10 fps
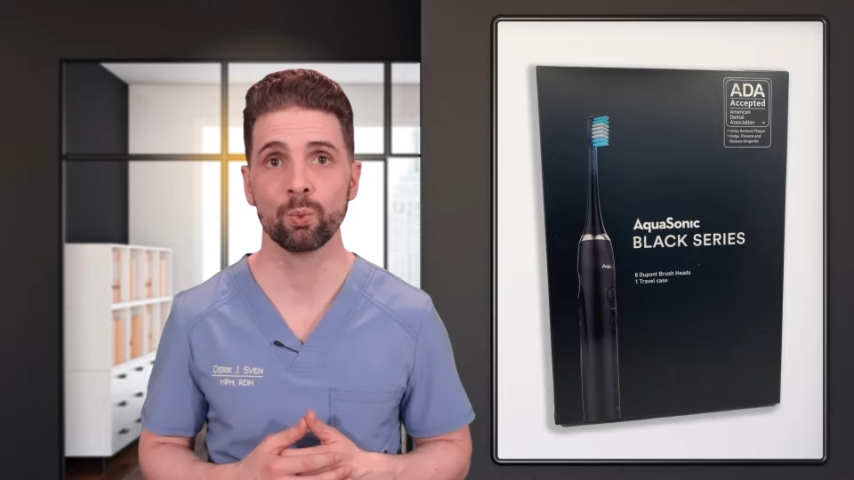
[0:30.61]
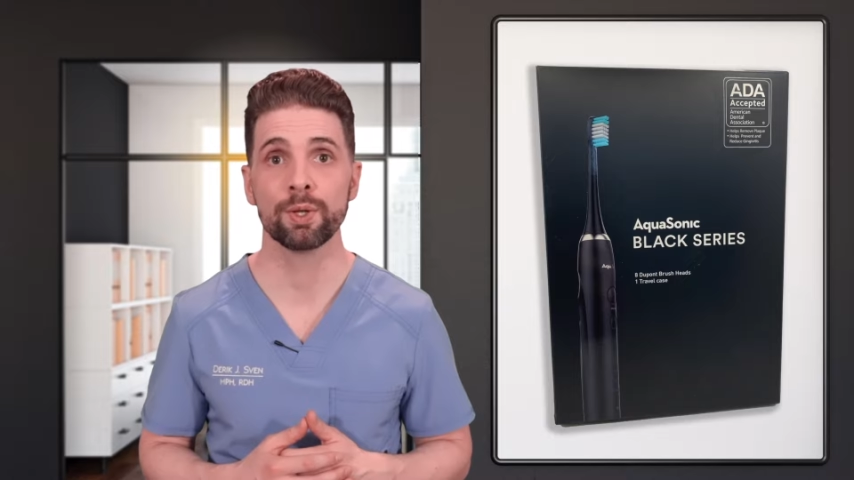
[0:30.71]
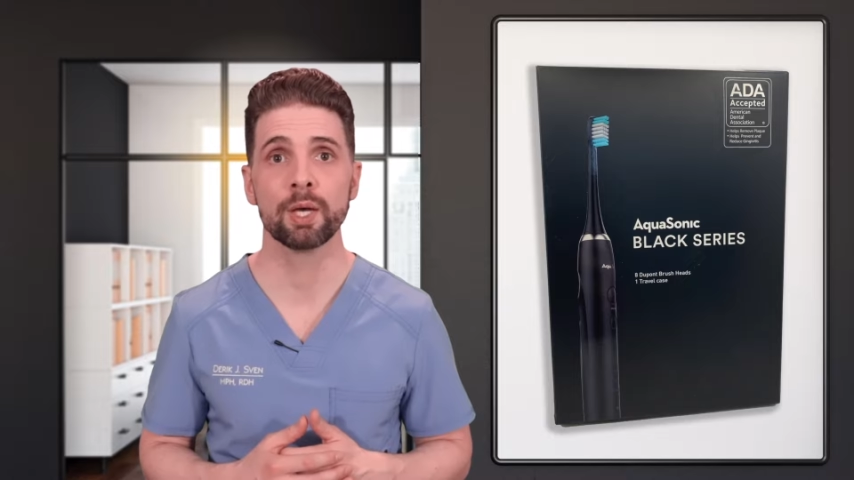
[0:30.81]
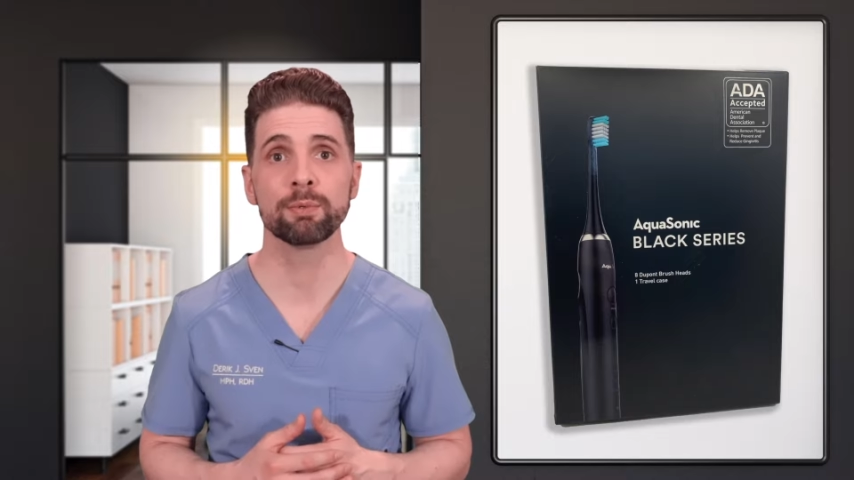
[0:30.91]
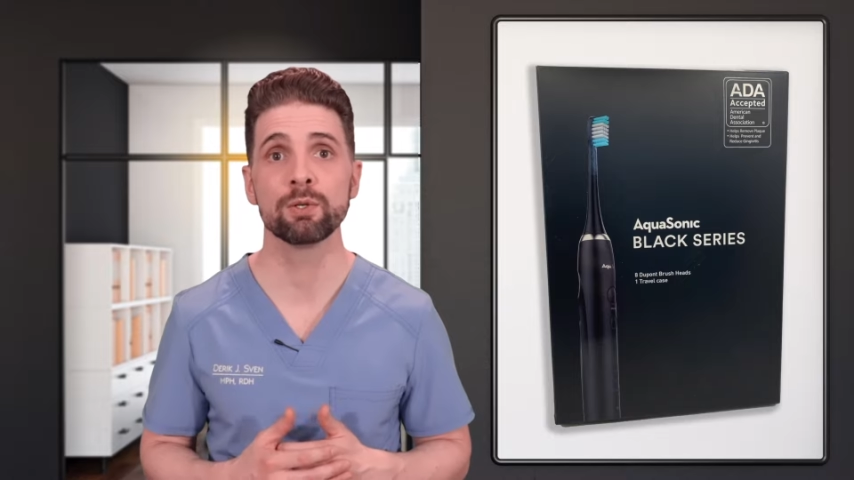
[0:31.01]
with
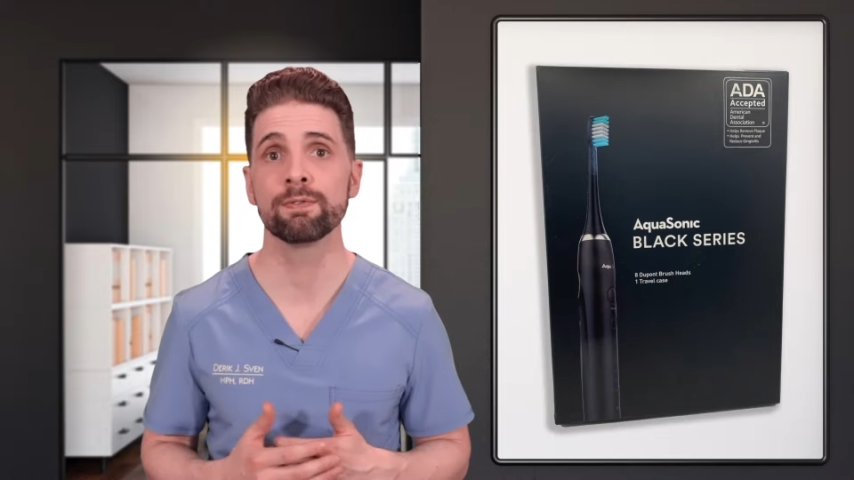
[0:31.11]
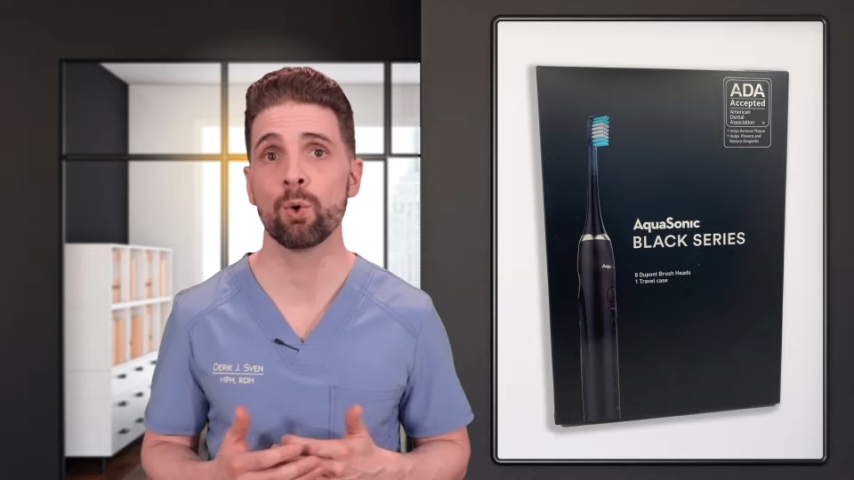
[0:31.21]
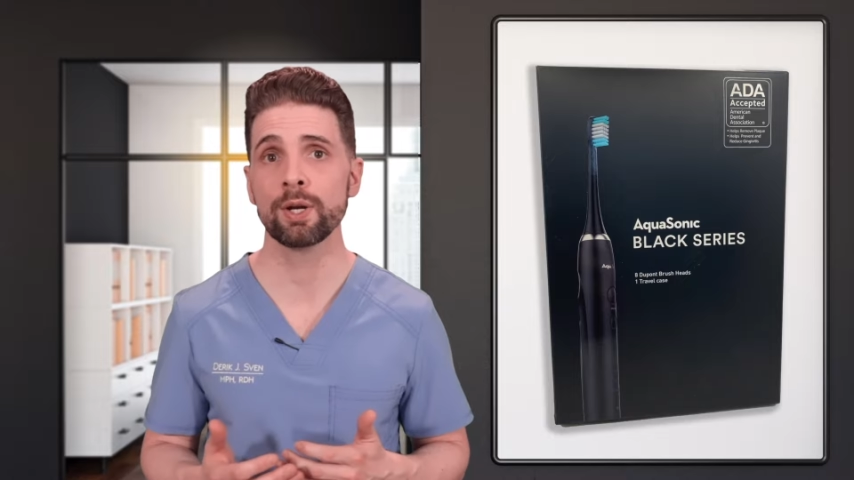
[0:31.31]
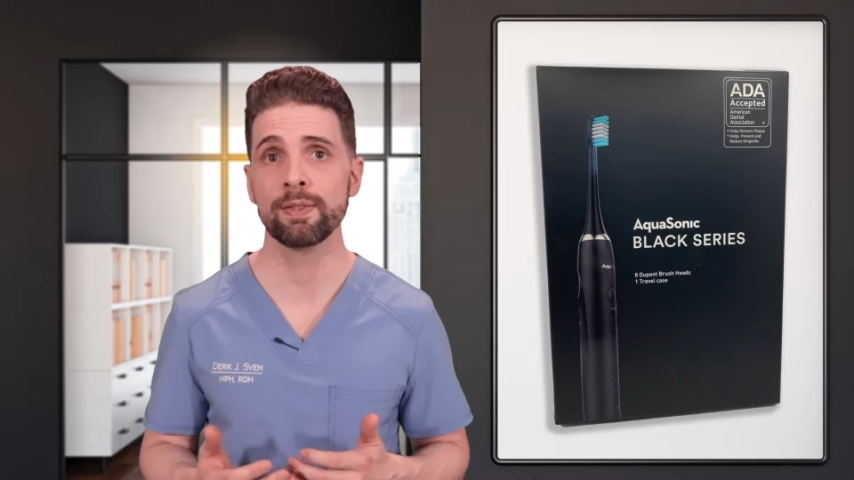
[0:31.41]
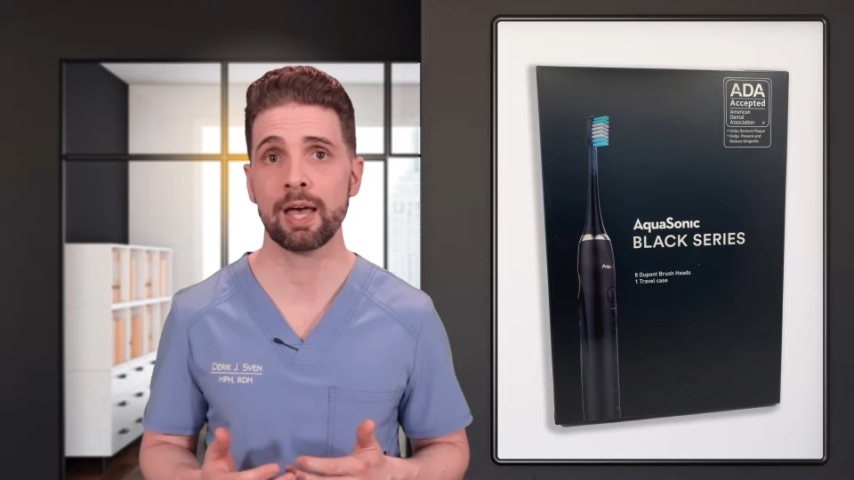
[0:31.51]
up to
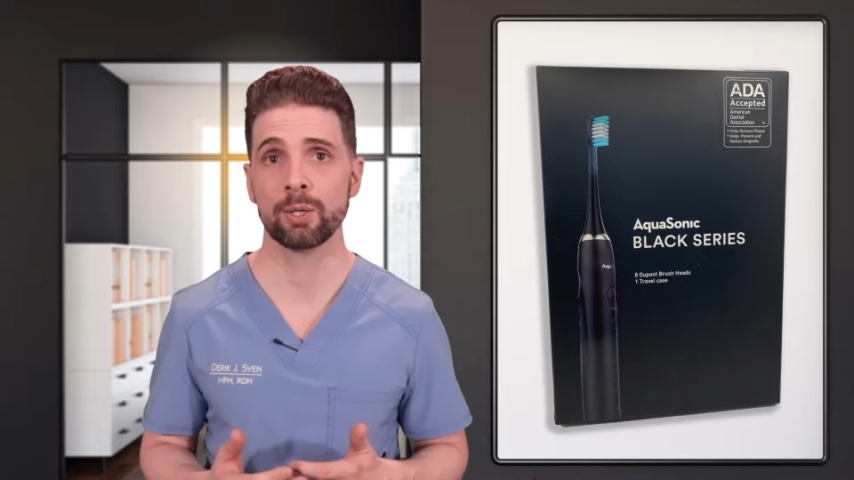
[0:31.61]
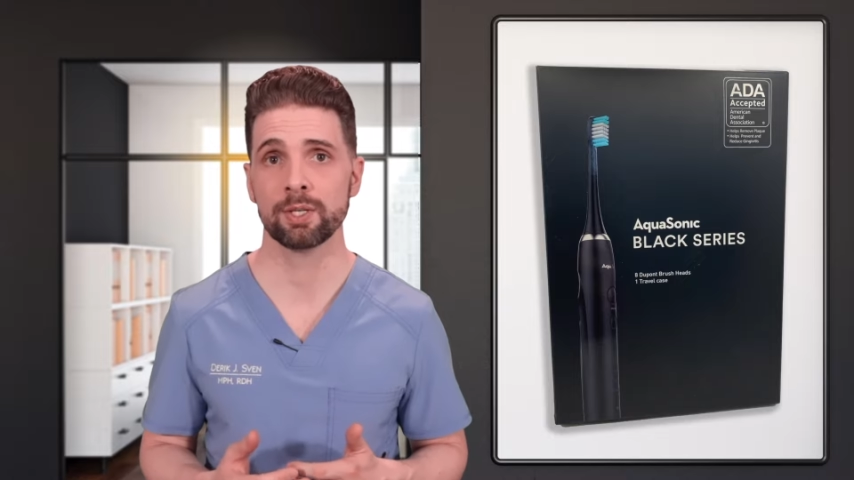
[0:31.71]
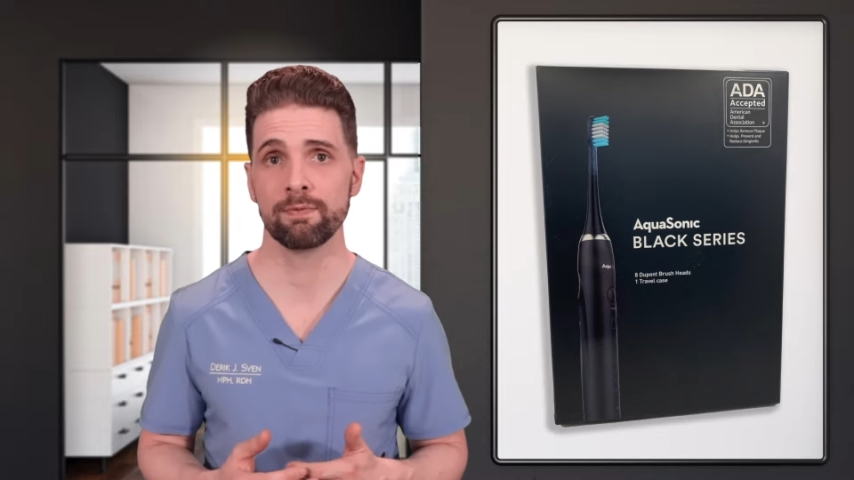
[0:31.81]
40,000